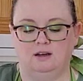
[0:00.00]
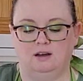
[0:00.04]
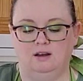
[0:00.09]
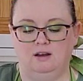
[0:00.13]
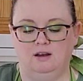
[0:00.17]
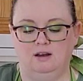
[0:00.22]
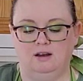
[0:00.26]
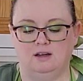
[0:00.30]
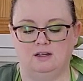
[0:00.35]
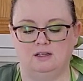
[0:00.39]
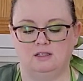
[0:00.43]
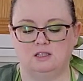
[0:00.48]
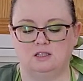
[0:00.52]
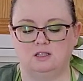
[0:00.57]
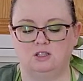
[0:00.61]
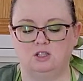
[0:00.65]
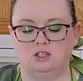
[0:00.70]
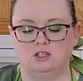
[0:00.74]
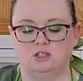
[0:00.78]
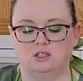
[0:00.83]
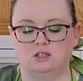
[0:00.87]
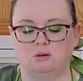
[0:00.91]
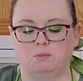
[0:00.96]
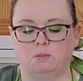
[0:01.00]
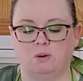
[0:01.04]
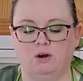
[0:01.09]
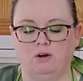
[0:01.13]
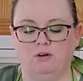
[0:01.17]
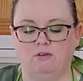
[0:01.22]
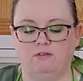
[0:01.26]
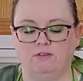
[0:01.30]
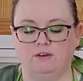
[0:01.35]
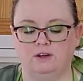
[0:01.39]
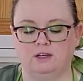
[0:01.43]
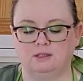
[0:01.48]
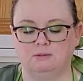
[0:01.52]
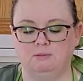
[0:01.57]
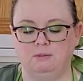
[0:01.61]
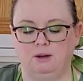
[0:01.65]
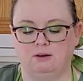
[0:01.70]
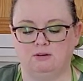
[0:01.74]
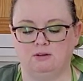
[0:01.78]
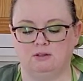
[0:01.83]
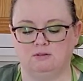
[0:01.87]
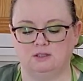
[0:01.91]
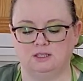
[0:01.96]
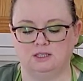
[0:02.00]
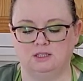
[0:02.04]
Ah, it's just the perfect amount of